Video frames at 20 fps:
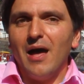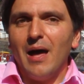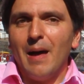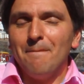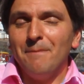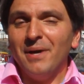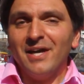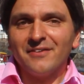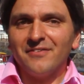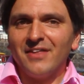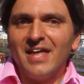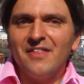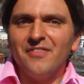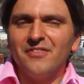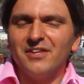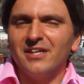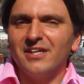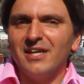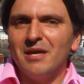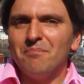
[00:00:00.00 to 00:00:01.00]
And back
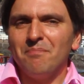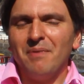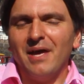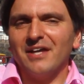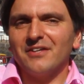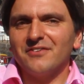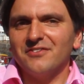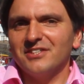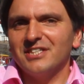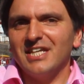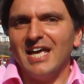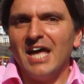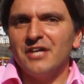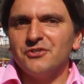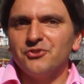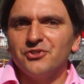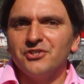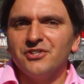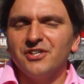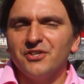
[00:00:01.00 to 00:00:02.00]
then, the impact that it
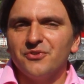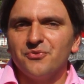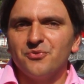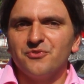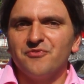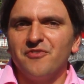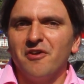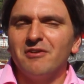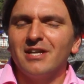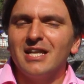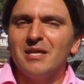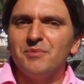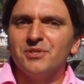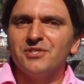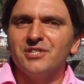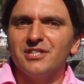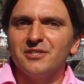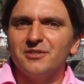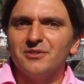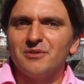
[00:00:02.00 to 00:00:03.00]
had on Earth was very
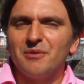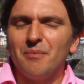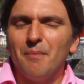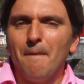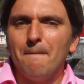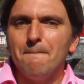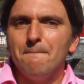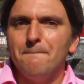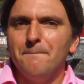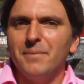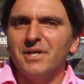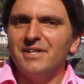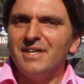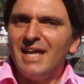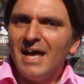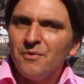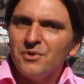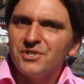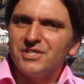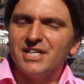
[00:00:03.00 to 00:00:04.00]
limited. But
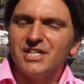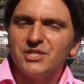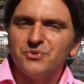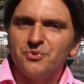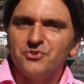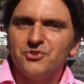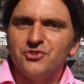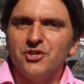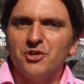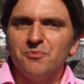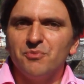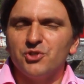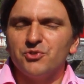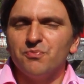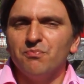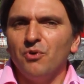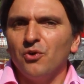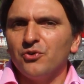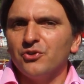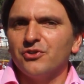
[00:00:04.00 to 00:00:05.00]
nowadays, with so
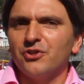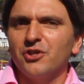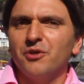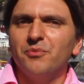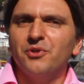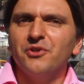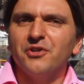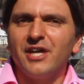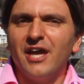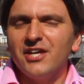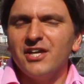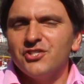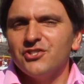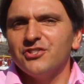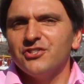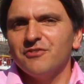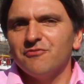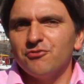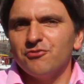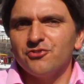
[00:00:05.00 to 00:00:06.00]
much modern
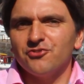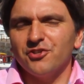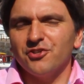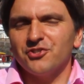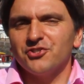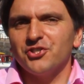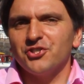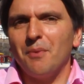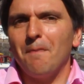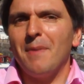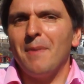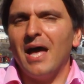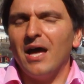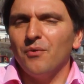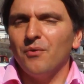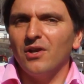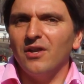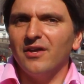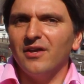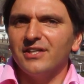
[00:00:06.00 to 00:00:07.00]
communications infrastructure,
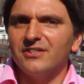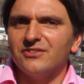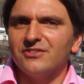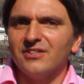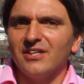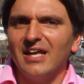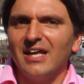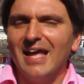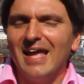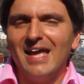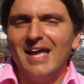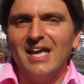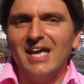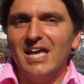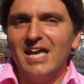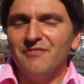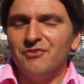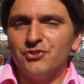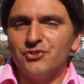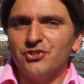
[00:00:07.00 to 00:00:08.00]
power lines,
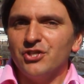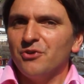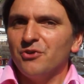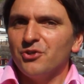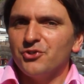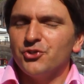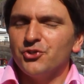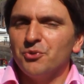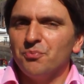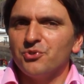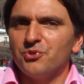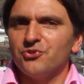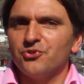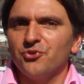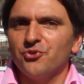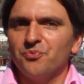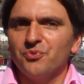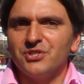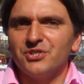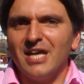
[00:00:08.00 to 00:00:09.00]
if a solar
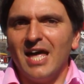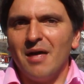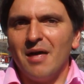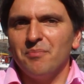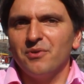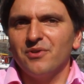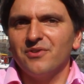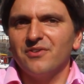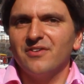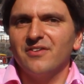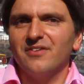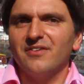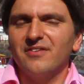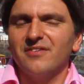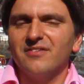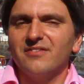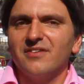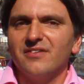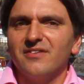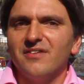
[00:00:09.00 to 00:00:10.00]
superstorm were to happen
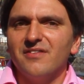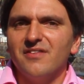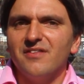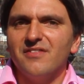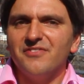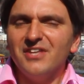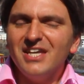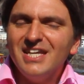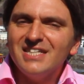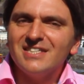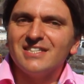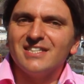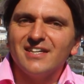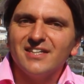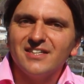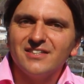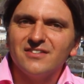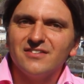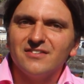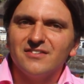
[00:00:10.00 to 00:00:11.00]
these
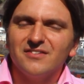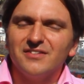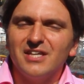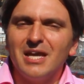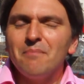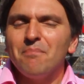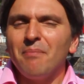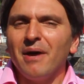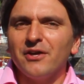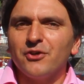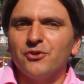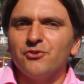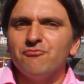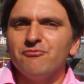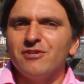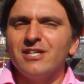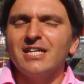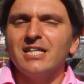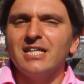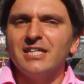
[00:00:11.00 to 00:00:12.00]
days, the impact could
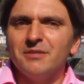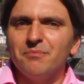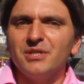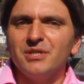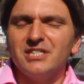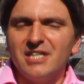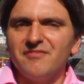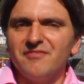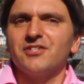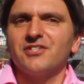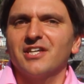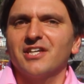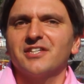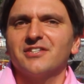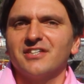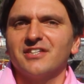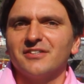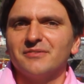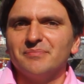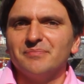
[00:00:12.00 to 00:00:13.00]
really be
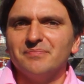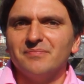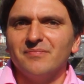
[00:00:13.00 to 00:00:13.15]
devastating.